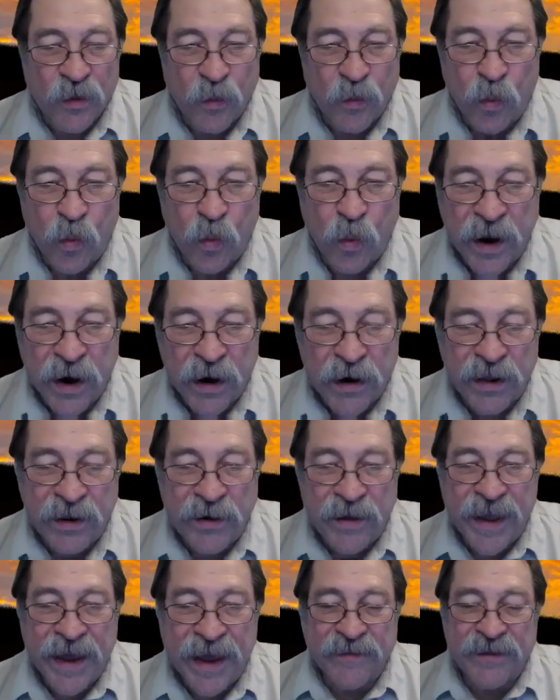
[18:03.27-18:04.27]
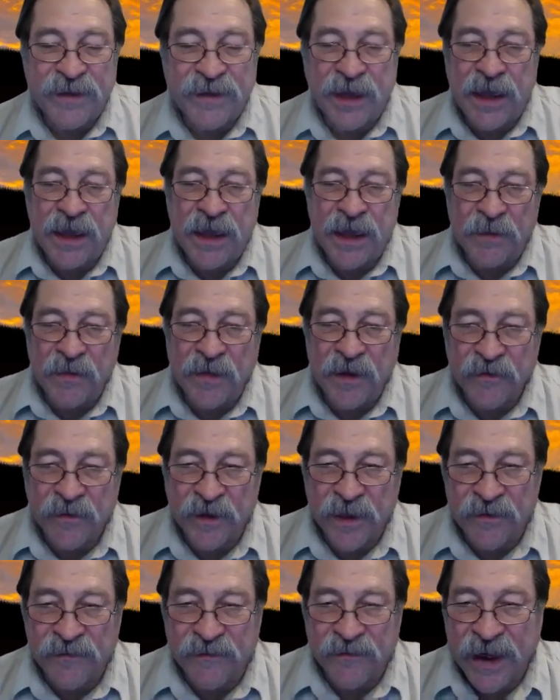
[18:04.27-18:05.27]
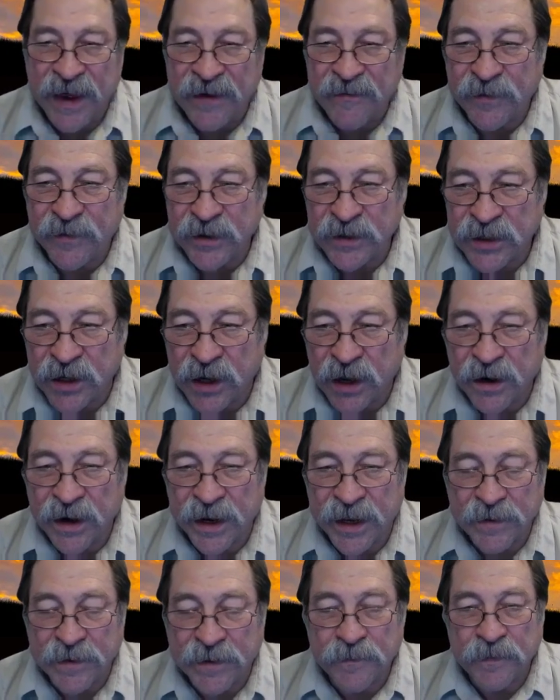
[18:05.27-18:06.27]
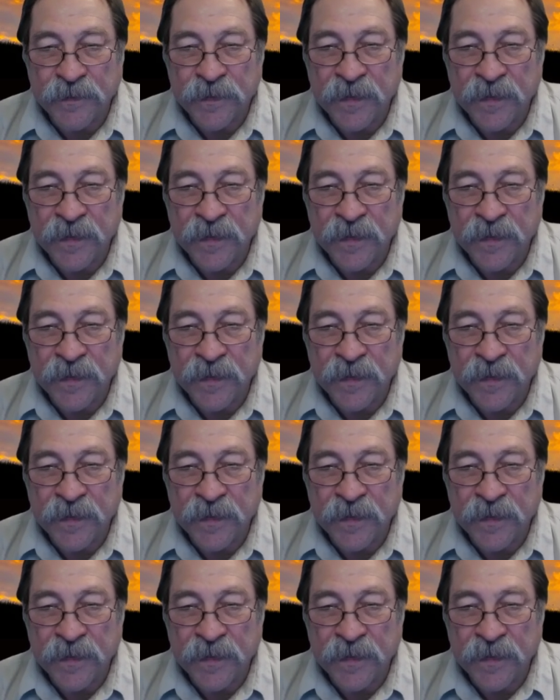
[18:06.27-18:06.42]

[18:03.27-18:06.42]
Where do you have to aim for that 5-foot target?